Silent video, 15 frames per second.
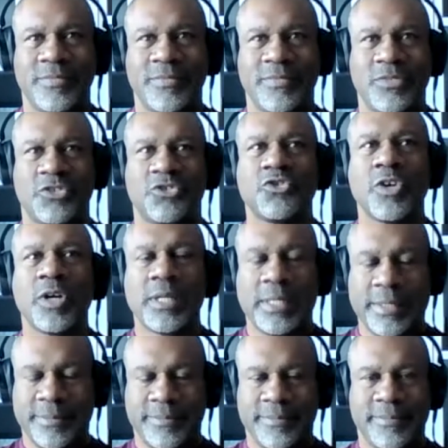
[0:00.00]

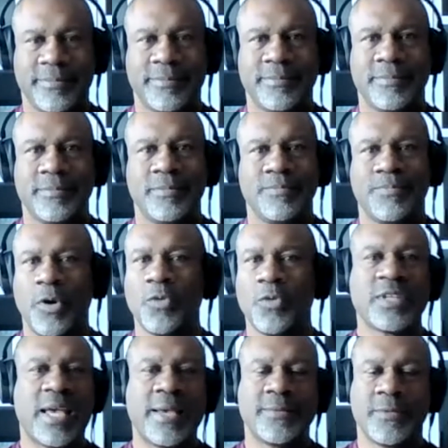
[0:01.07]
struggling, both
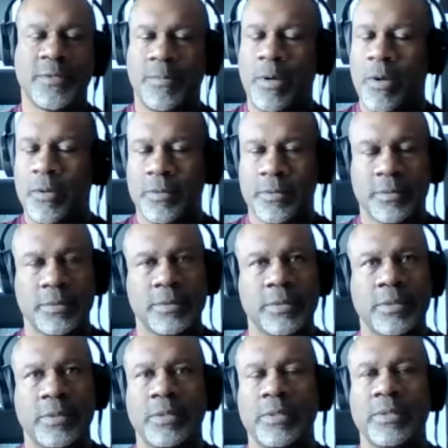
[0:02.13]
sides of the ball.
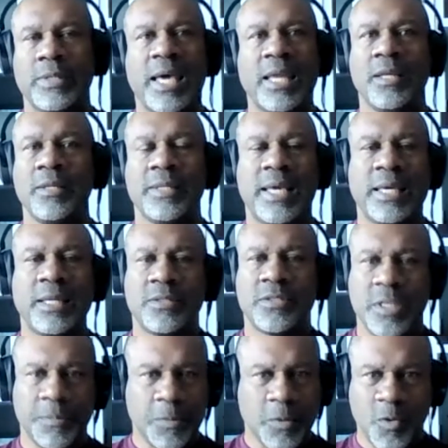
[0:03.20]
Not a
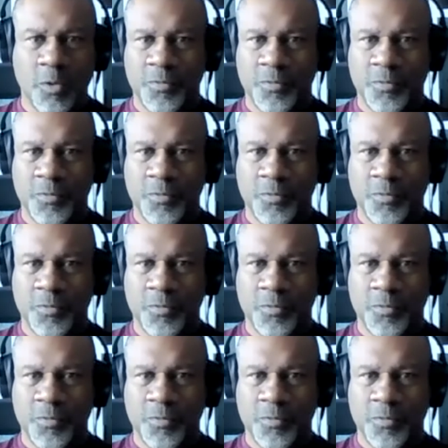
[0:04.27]
typical